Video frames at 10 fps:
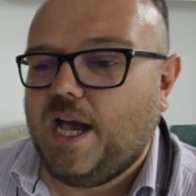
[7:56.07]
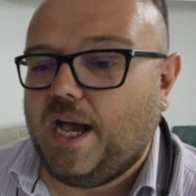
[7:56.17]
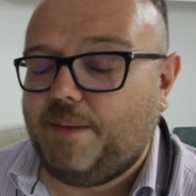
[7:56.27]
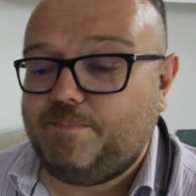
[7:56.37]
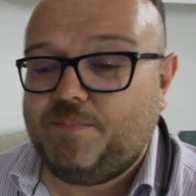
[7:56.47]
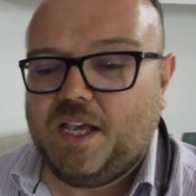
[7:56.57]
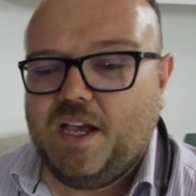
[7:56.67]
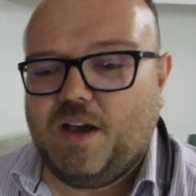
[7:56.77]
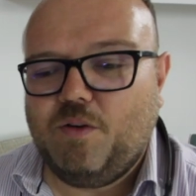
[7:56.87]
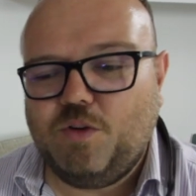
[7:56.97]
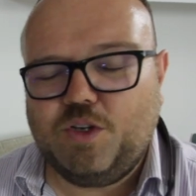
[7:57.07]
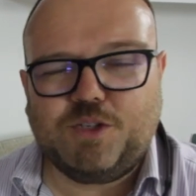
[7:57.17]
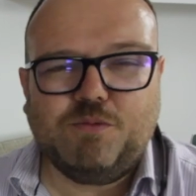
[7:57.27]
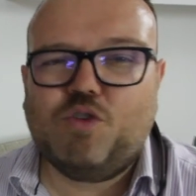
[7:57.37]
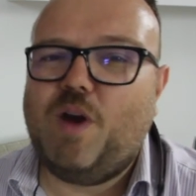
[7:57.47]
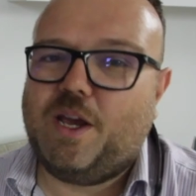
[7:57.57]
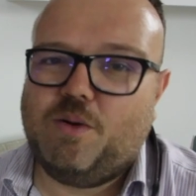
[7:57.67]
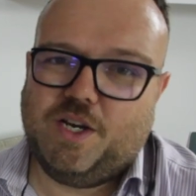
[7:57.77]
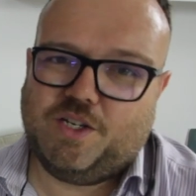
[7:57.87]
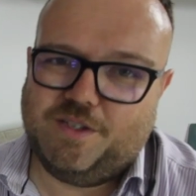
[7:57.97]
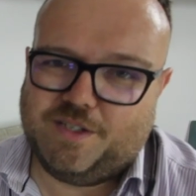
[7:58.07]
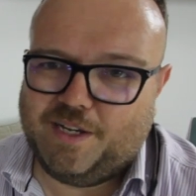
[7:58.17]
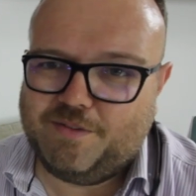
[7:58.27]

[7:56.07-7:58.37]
Some great questions that